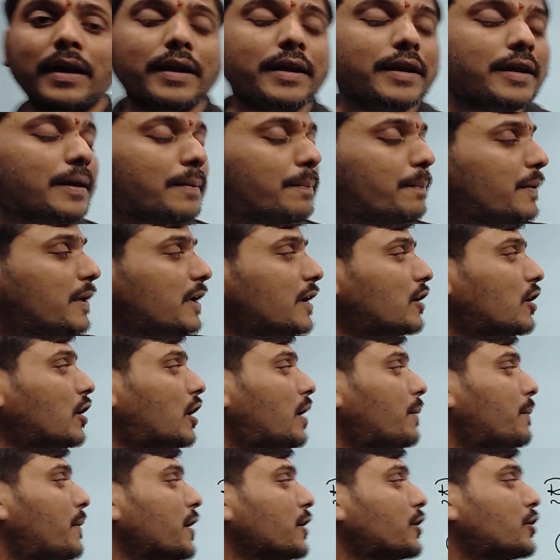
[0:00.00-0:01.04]
Here P
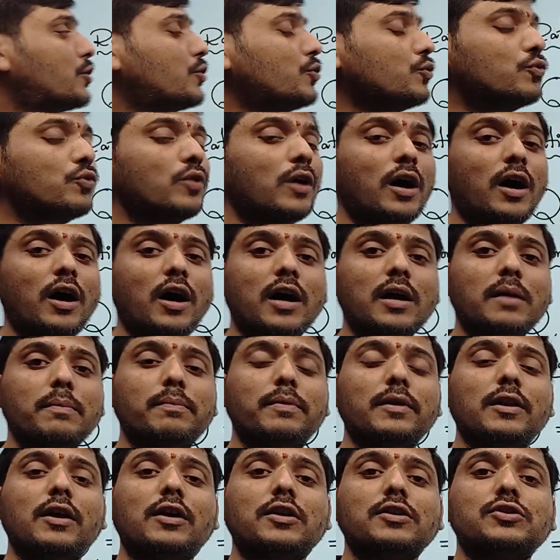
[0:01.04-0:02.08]
comma Q are
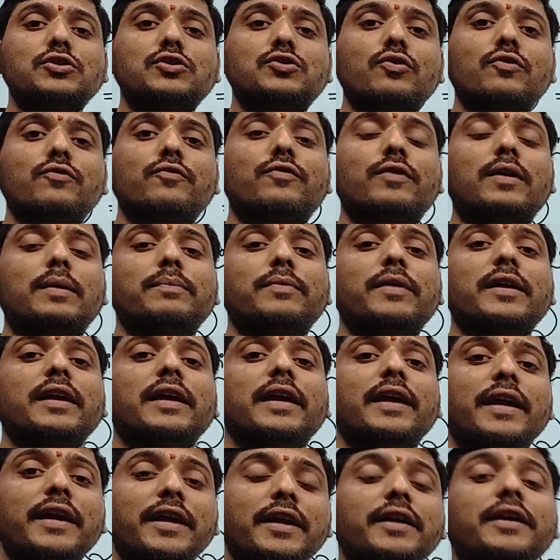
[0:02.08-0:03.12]
belongs to from the
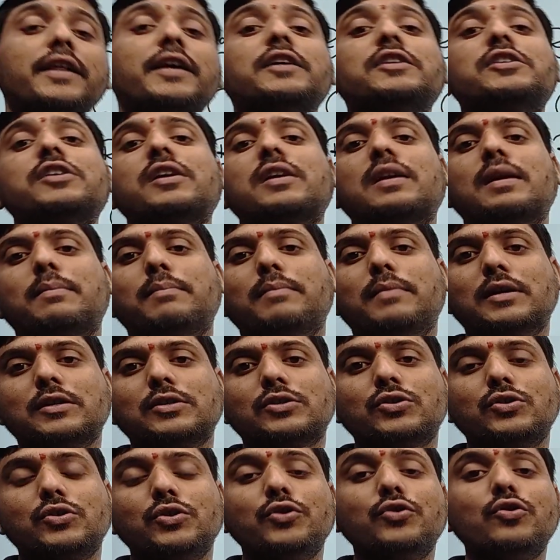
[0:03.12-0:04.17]
integer
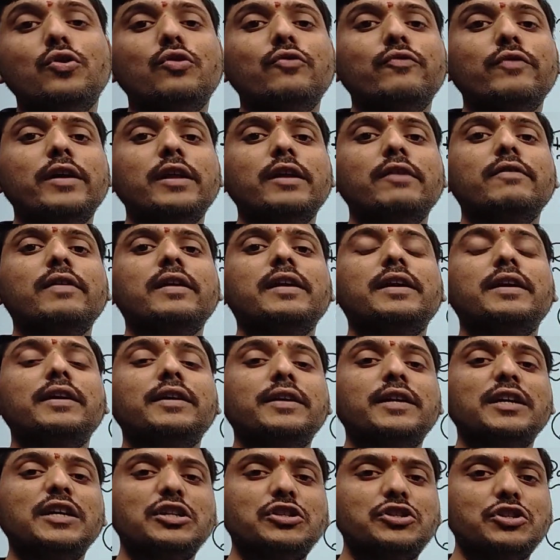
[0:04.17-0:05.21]
numbers. You know very well
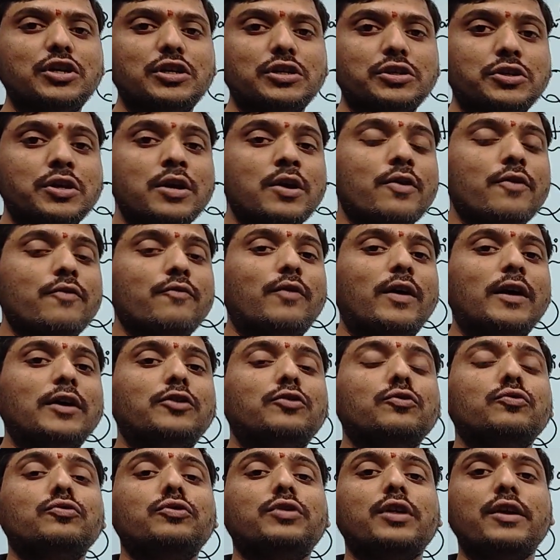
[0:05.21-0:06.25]
integers
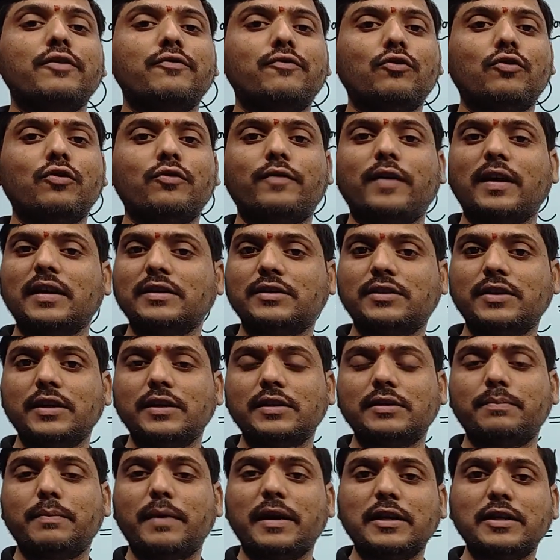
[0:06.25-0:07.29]
1, 2, 3, 4, 5,
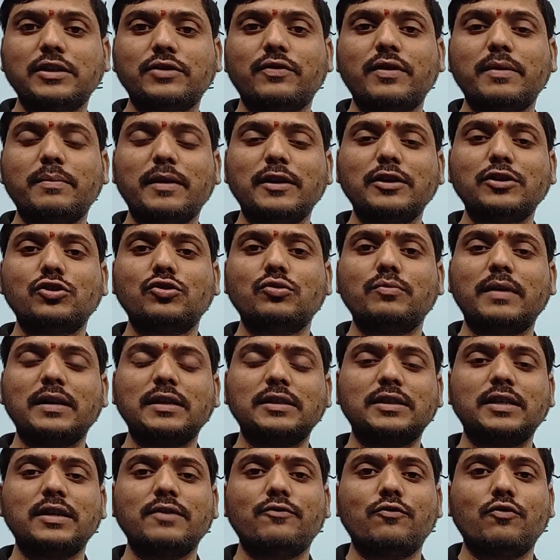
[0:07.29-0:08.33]
6, minus 1, minus 2,
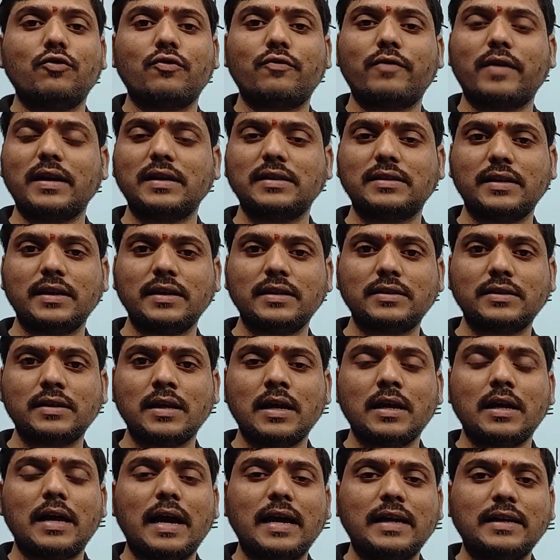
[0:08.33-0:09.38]
minus 3, 4, 5, 6
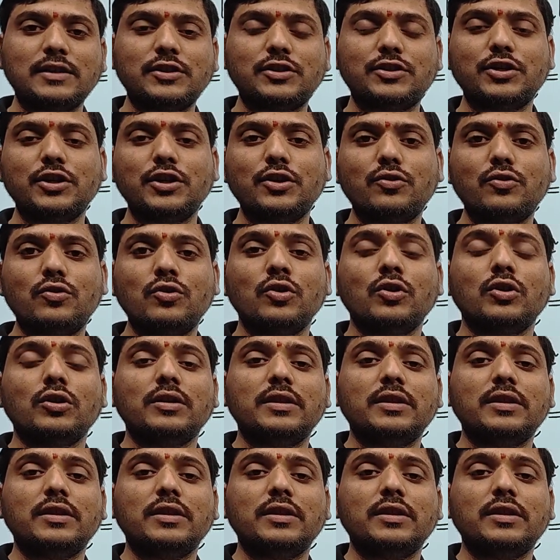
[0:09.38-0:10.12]
and 0.